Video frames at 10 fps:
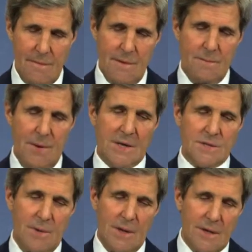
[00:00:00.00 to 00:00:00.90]
the
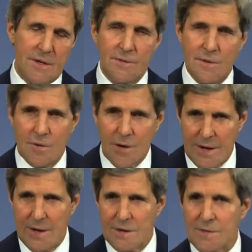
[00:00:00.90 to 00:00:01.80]
possibilities of
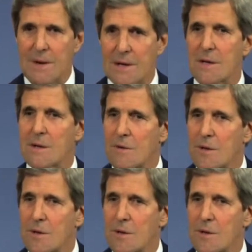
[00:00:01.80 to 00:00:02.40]
Ukrainians making their